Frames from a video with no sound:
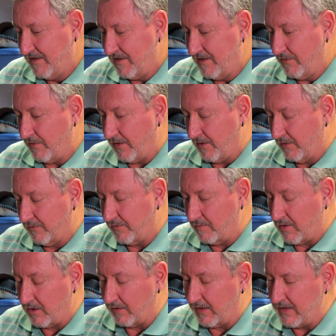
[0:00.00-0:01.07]
Here we go from
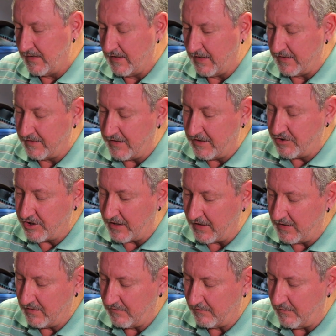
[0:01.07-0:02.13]
our late night
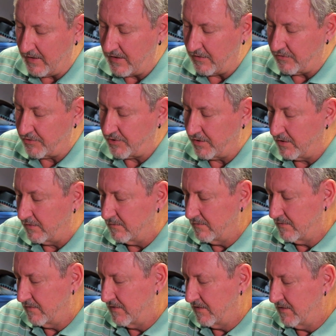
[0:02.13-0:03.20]
DJ radio show.
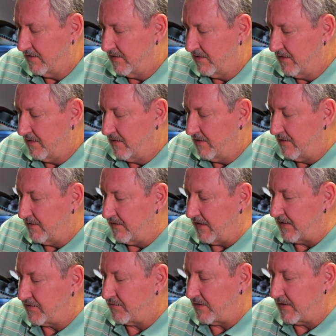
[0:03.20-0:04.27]

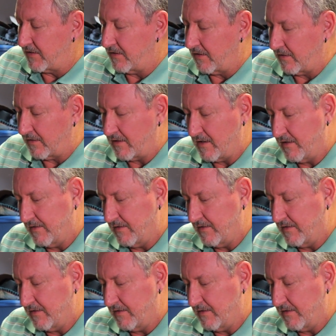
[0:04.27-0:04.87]
That's right, caller.